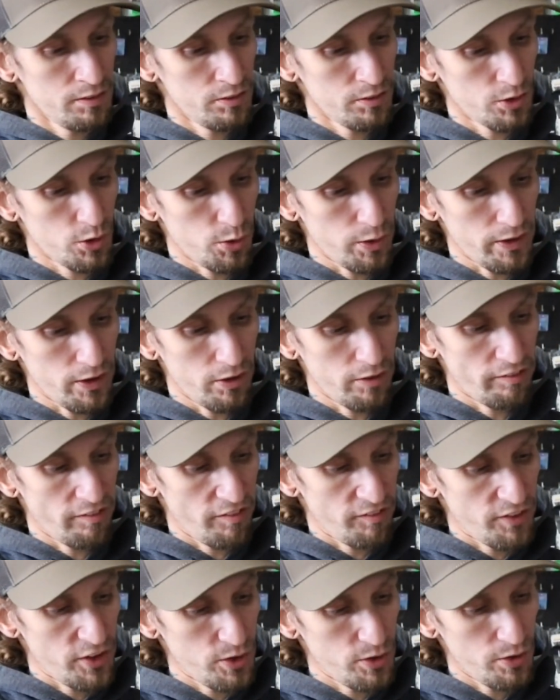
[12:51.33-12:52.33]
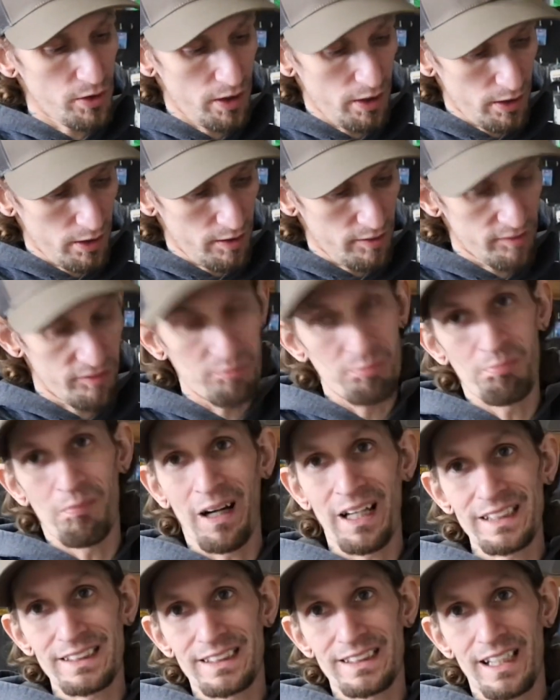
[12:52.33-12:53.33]
Quick overview of
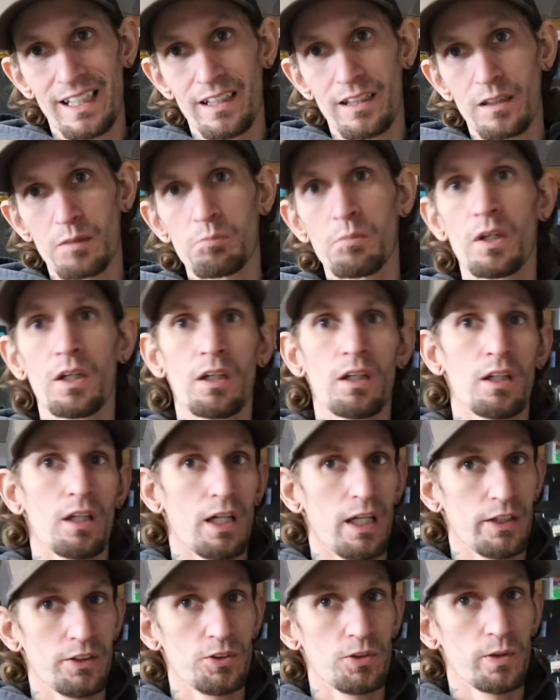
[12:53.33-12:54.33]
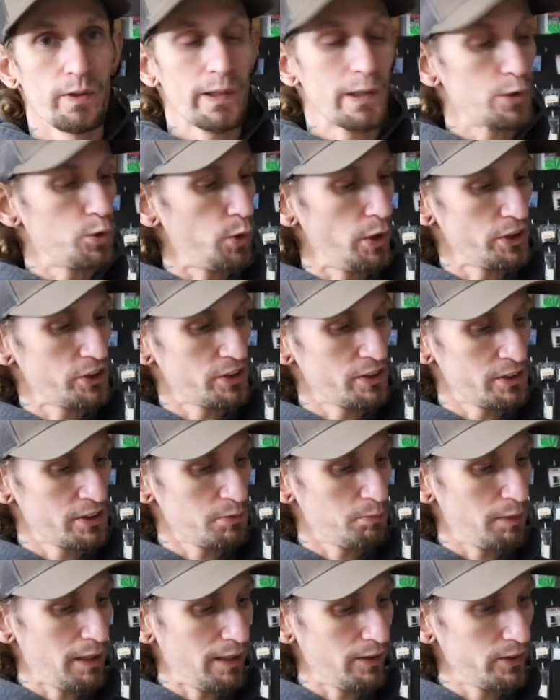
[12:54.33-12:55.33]
my setup. I do get questions
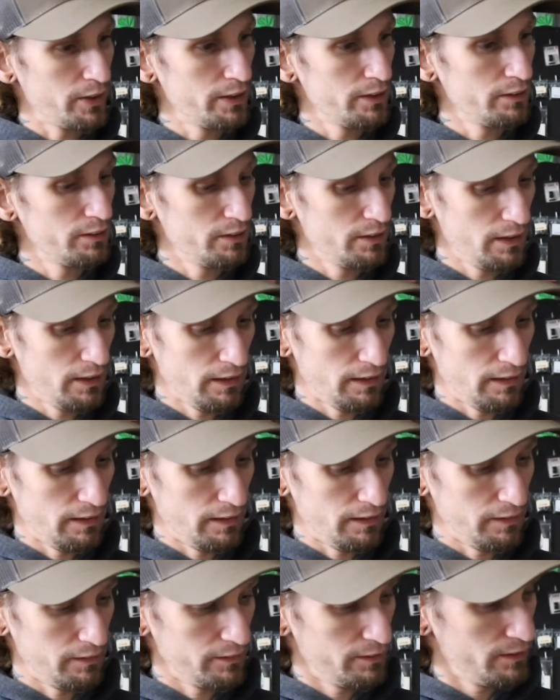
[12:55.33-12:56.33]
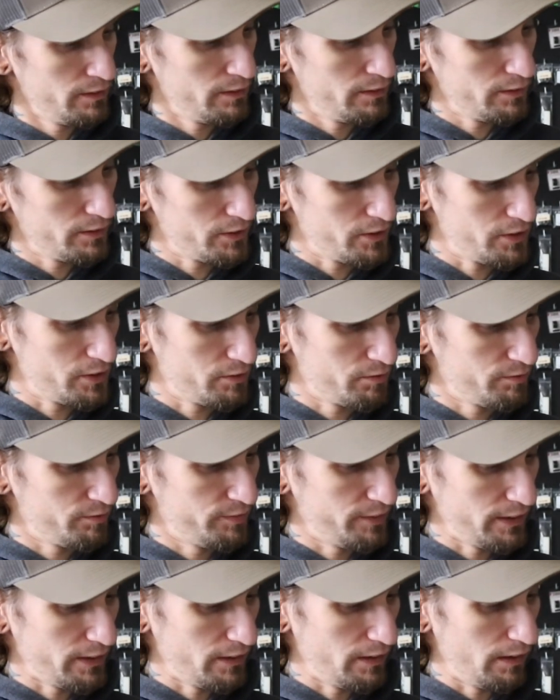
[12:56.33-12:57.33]
about it, and just
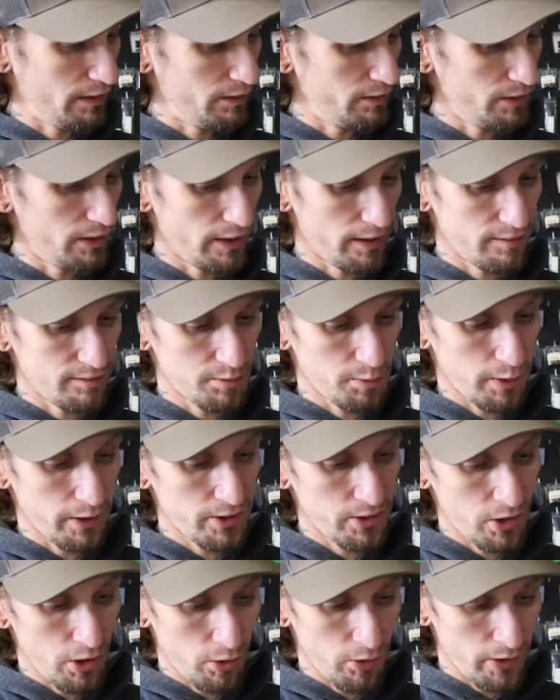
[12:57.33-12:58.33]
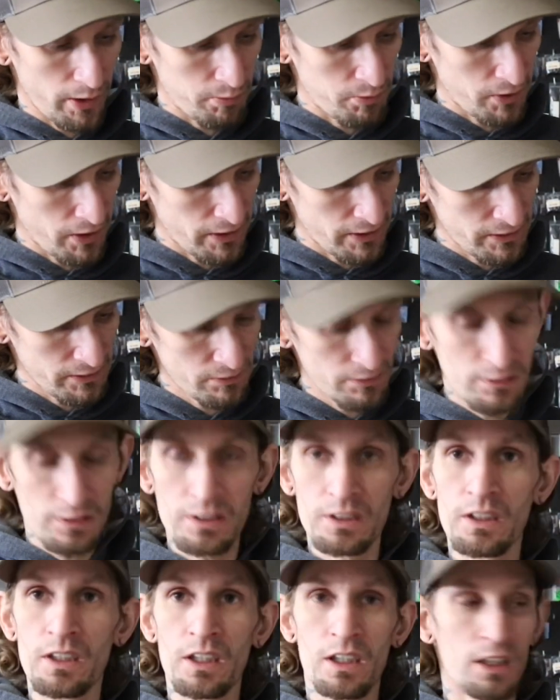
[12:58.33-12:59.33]
figured I'll let everybody know what I'm running.
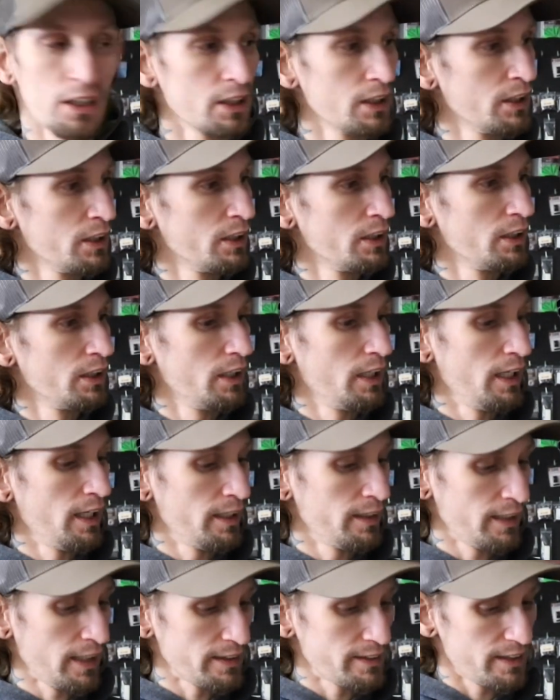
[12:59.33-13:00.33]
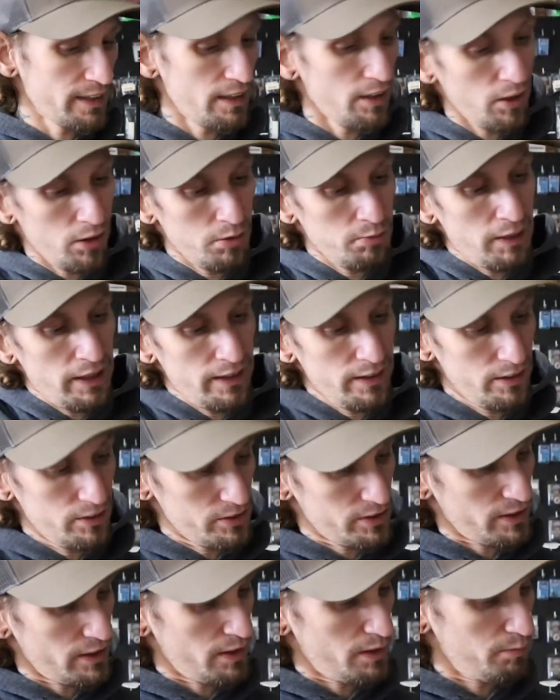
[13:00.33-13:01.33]
And that's it. Oh, my arrow
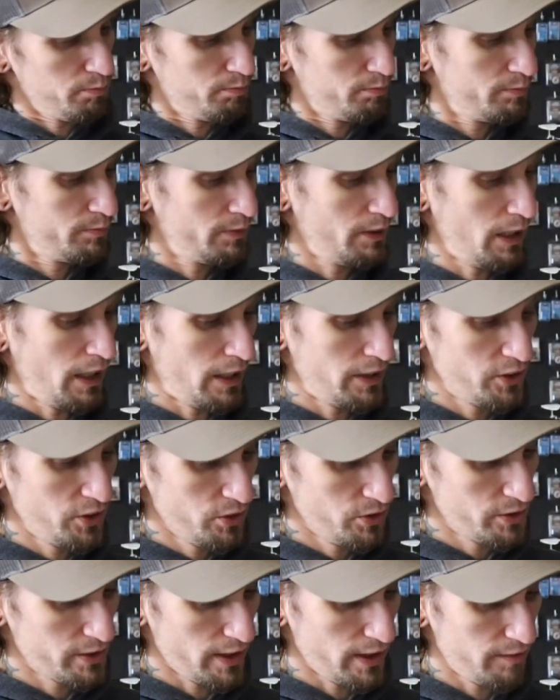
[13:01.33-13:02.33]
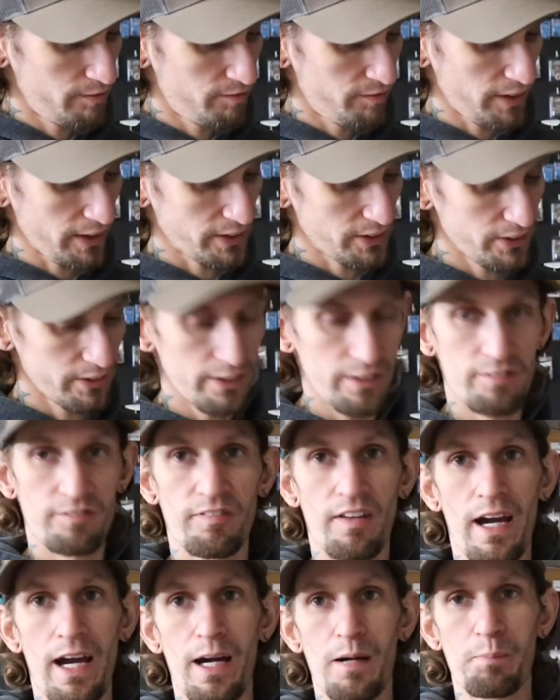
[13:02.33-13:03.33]
setup. I use a Victory
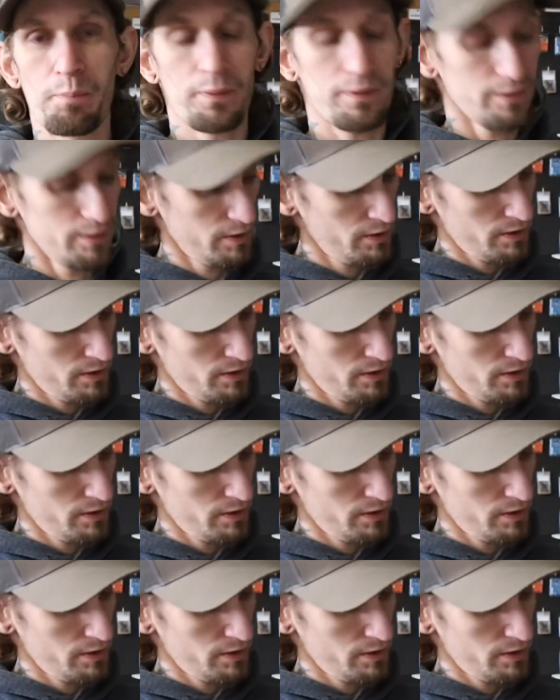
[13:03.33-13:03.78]
VAP